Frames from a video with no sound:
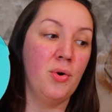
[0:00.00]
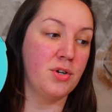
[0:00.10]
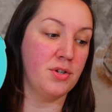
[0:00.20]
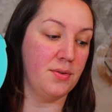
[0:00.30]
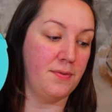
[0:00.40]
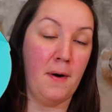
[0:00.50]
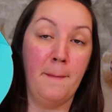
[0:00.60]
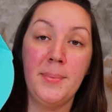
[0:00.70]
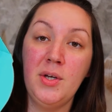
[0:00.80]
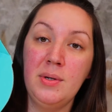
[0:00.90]
ordered
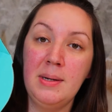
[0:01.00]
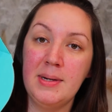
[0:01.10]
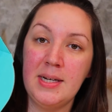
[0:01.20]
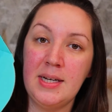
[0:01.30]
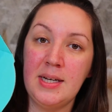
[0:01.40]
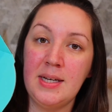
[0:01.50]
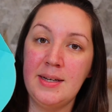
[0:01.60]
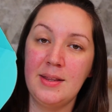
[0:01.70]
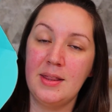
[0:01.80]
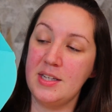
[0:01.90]
from Beauty
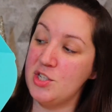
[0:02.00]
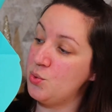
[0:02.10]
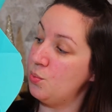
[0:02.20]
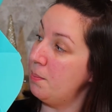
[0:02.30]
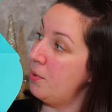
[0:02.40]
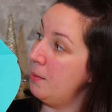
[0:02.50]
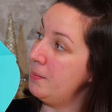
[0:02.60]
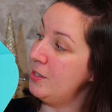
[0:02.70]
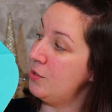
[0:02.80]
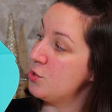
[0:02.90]
Bay. This will
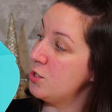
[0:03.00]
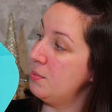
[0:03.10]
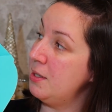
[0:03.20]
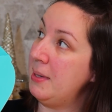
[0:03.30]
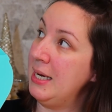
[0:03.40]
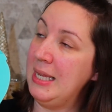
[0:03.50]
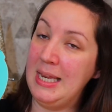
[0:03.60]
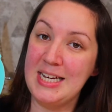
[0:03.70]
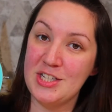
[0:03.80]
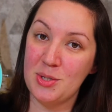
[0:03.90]
probably also be my
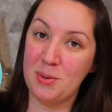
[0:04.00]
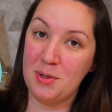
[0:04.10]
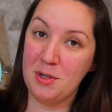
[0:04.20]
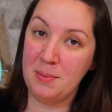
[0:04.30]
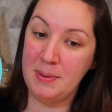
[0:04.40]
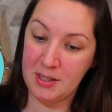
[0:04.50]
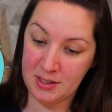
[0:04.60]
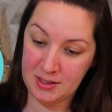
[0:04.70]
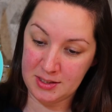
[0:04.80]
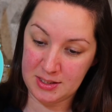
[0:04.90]
last order
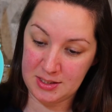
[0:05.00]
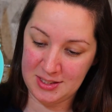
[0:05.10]
because